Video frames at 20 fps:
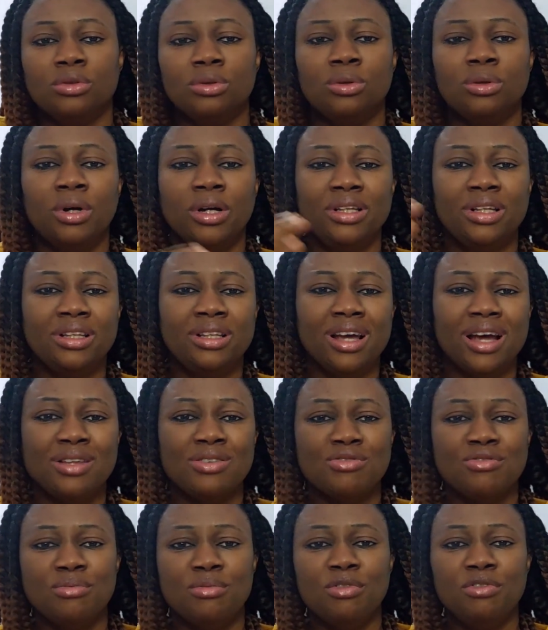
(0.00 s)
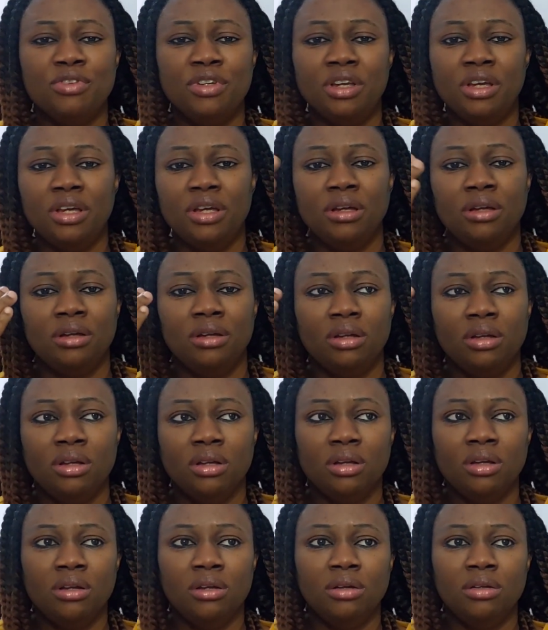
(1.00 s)
Or I think they had to remove the
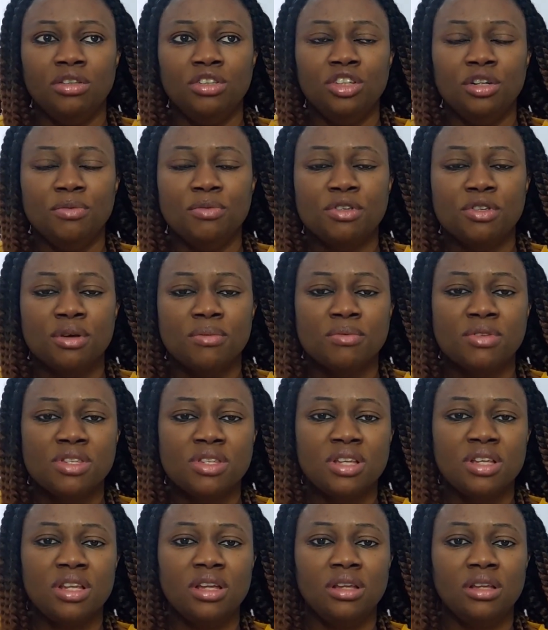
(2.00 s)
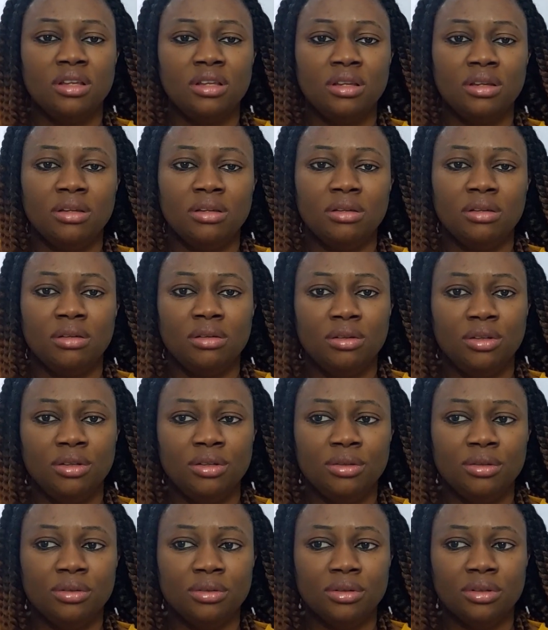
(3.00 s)
gypsum ceiling,
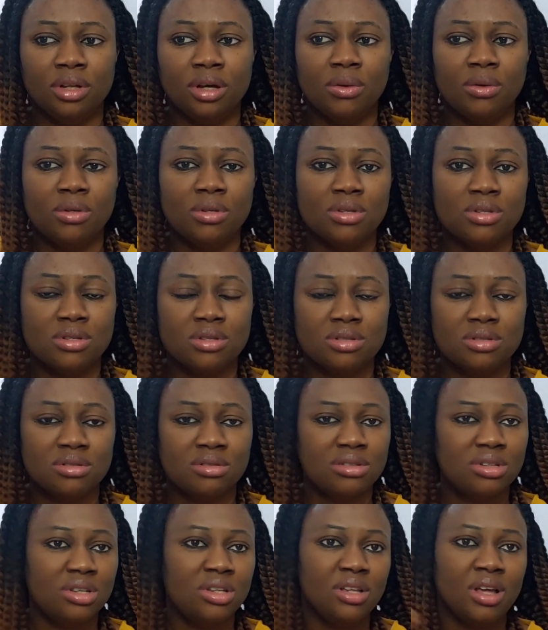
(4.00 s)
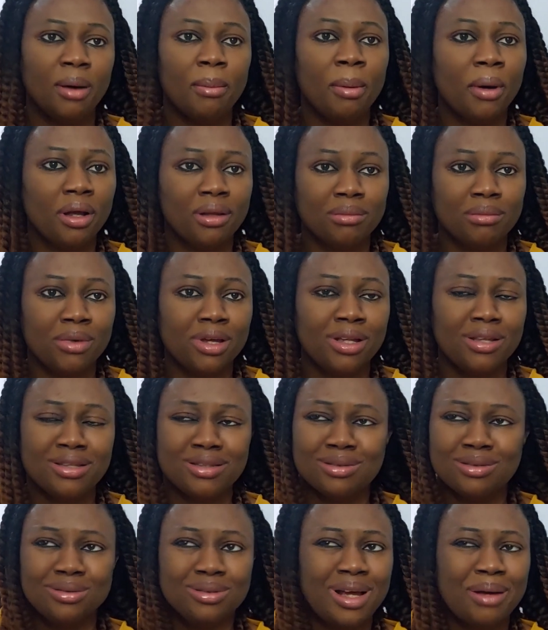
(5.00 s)
that was in the apartment.
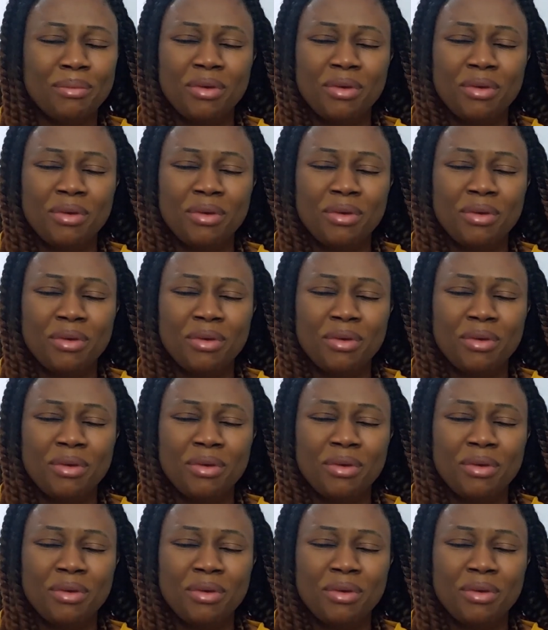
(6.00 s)
Or